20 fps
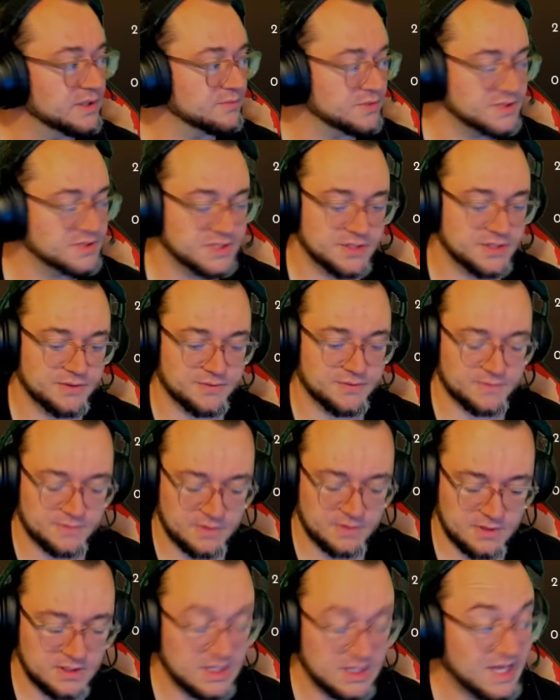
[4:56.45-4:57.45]
number two
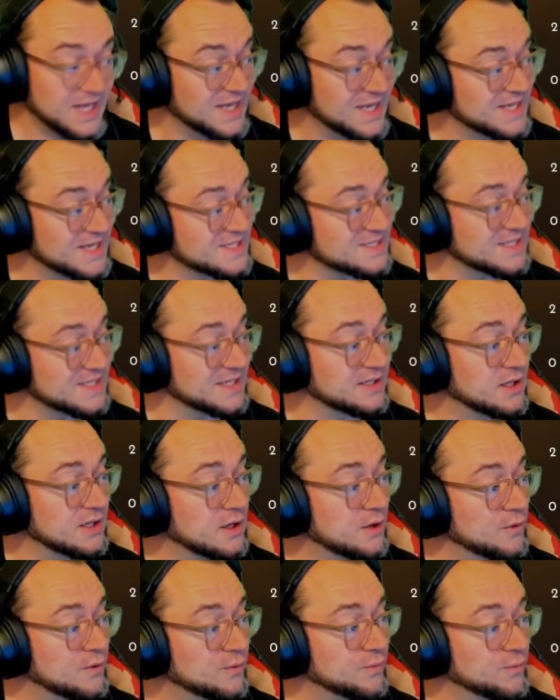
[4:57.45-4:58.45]
is that
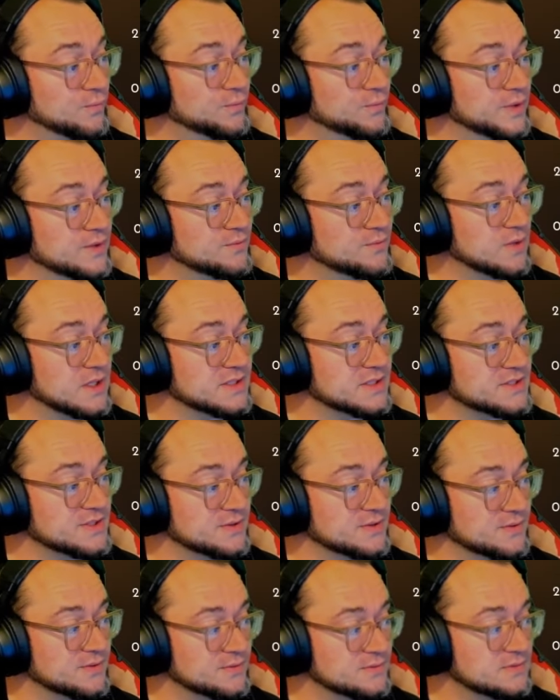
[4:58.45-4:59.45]
we want
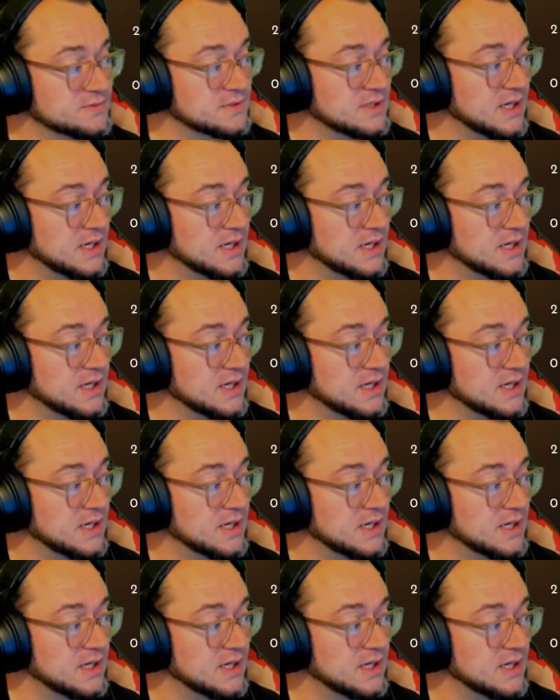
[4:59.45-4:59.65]
to